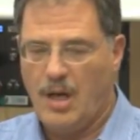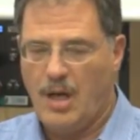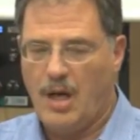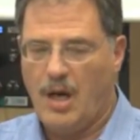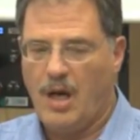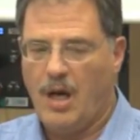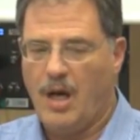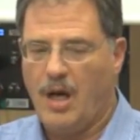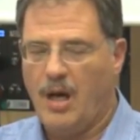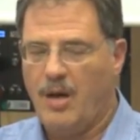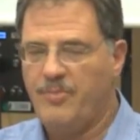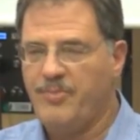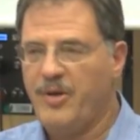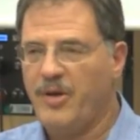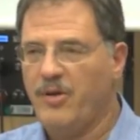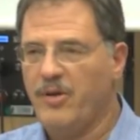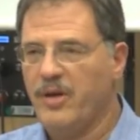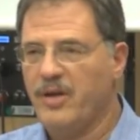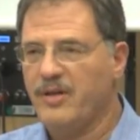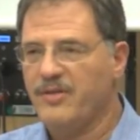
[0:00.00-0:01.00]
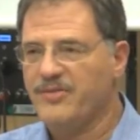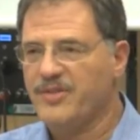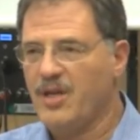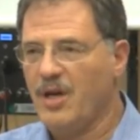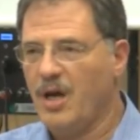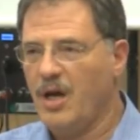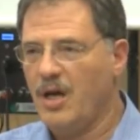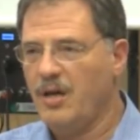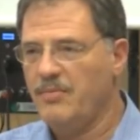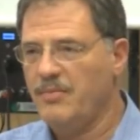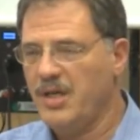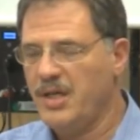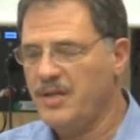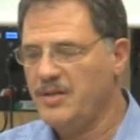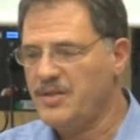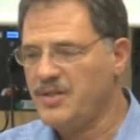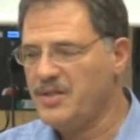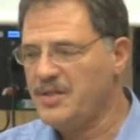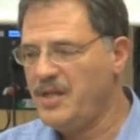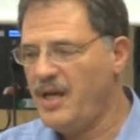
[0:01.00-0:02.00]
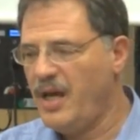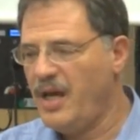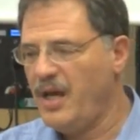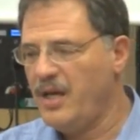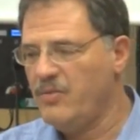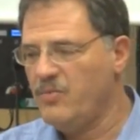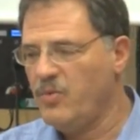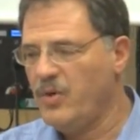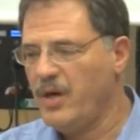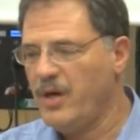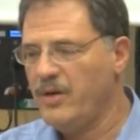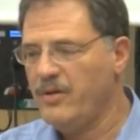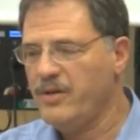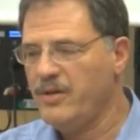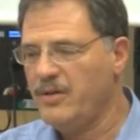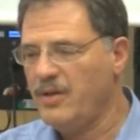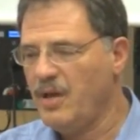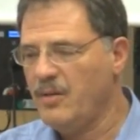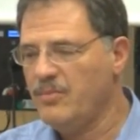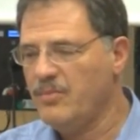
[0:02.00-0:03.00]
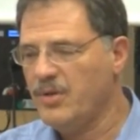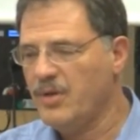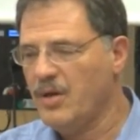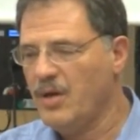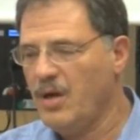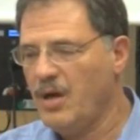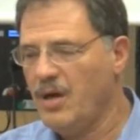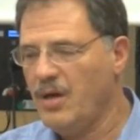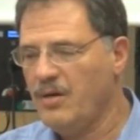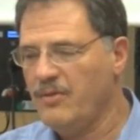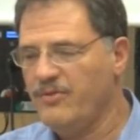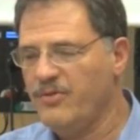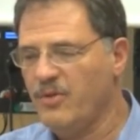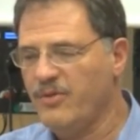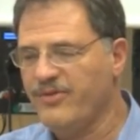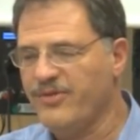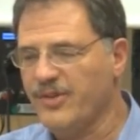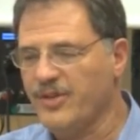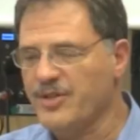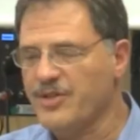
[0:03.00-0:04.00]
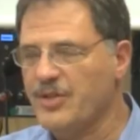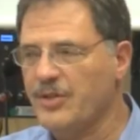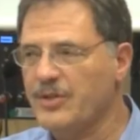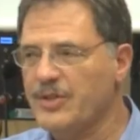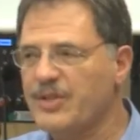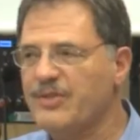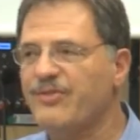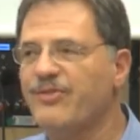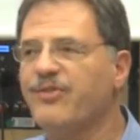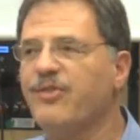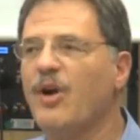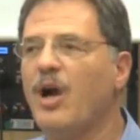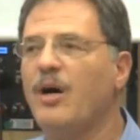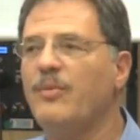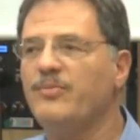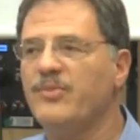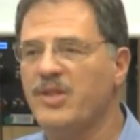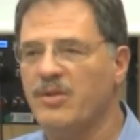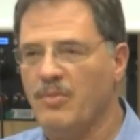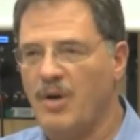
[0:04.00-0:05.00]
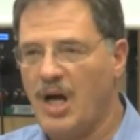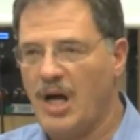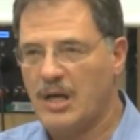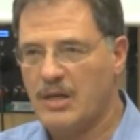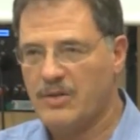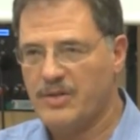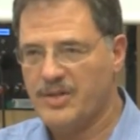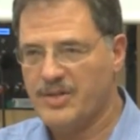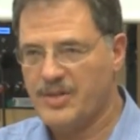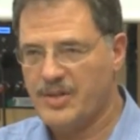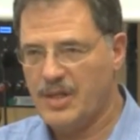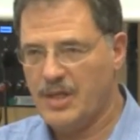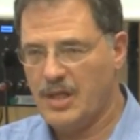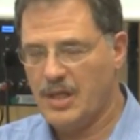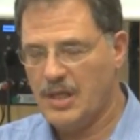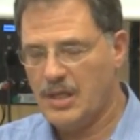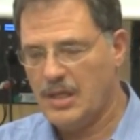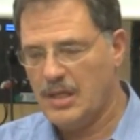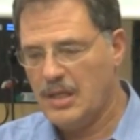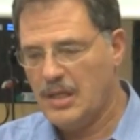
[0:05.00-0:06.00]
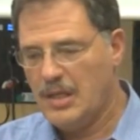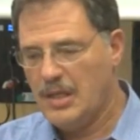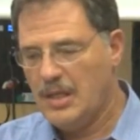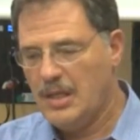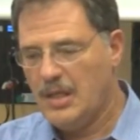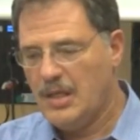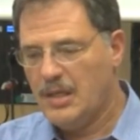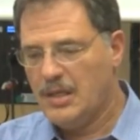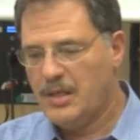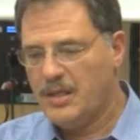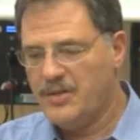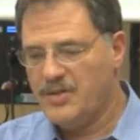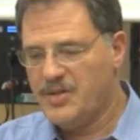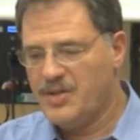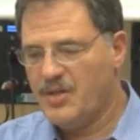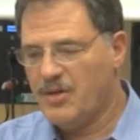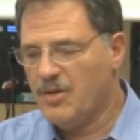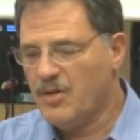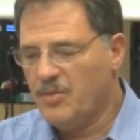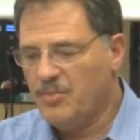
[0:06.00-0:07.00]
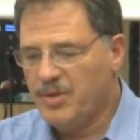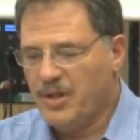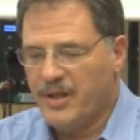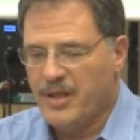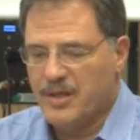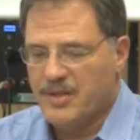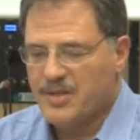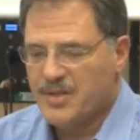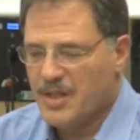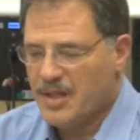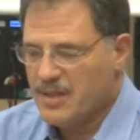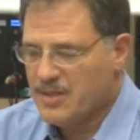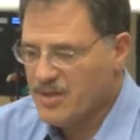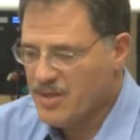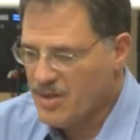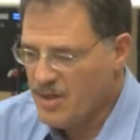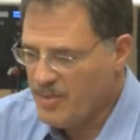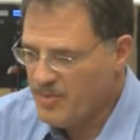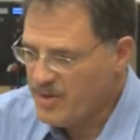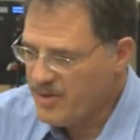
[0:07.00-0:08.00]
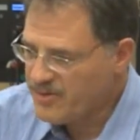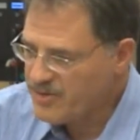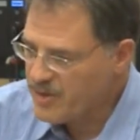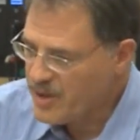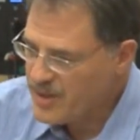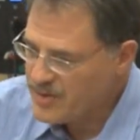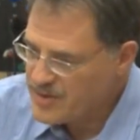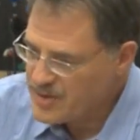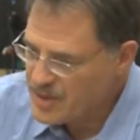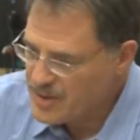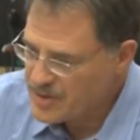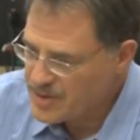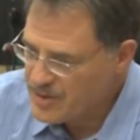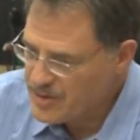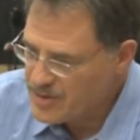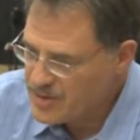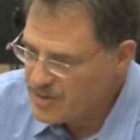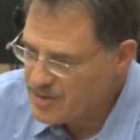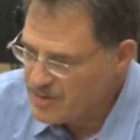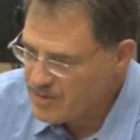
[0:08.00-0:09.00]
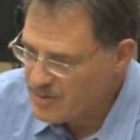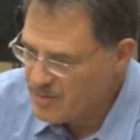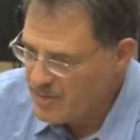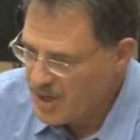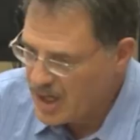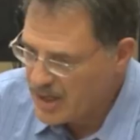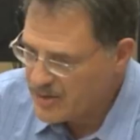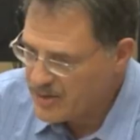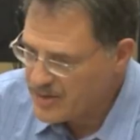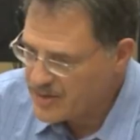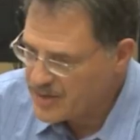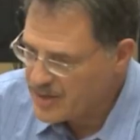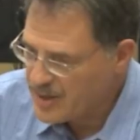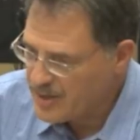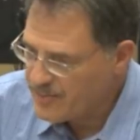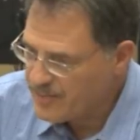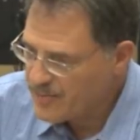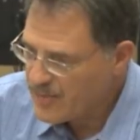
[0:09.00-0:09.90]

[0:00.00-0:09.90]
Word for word: uh, a period of time instead where the number of reversals from democracy considerably exceeds the number of transitions to democracy.